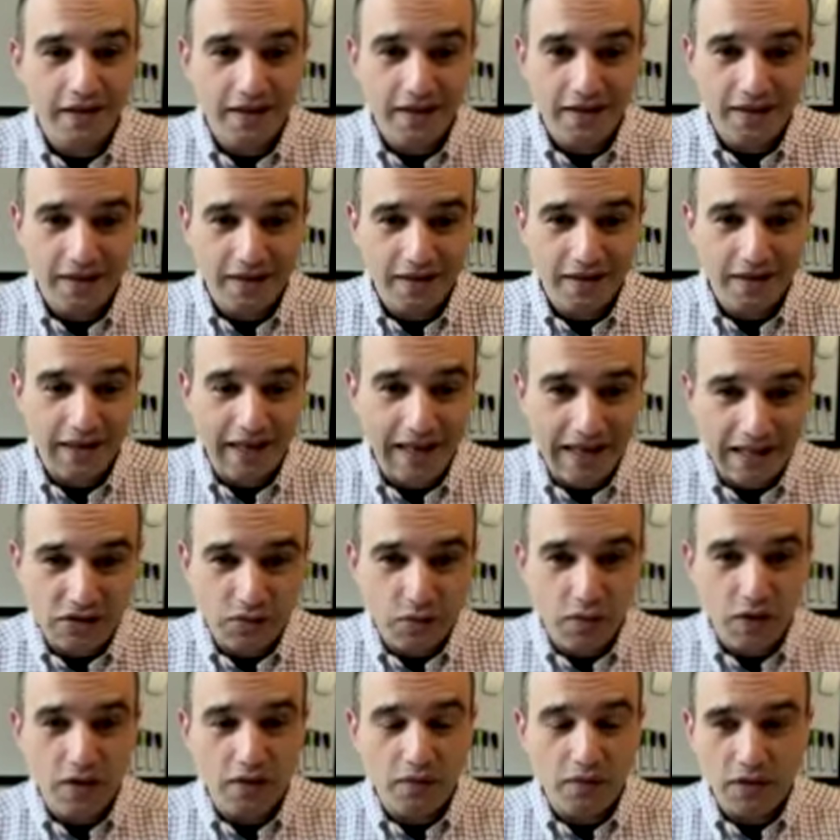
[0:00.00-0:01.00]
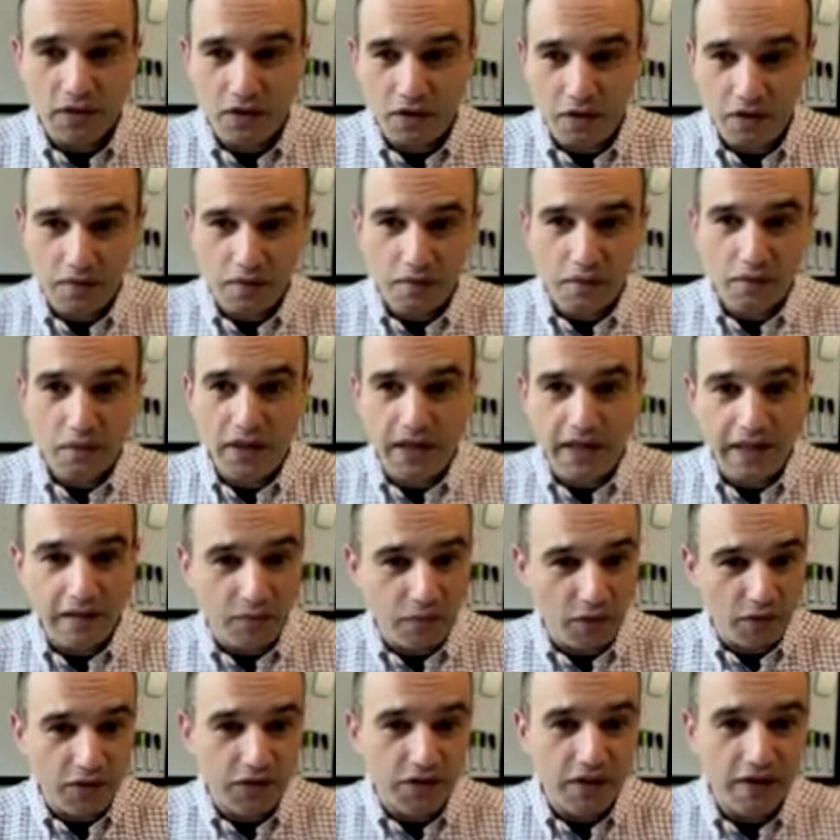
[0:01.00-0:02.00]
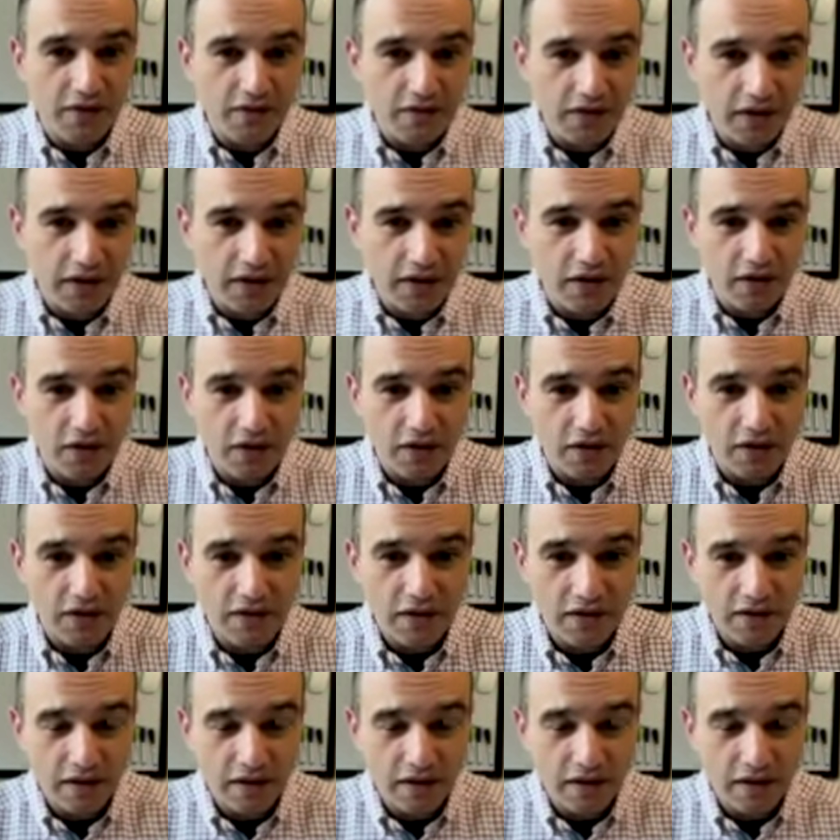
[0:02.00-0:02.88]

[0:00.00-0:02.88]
That's what we at MuleSoft then called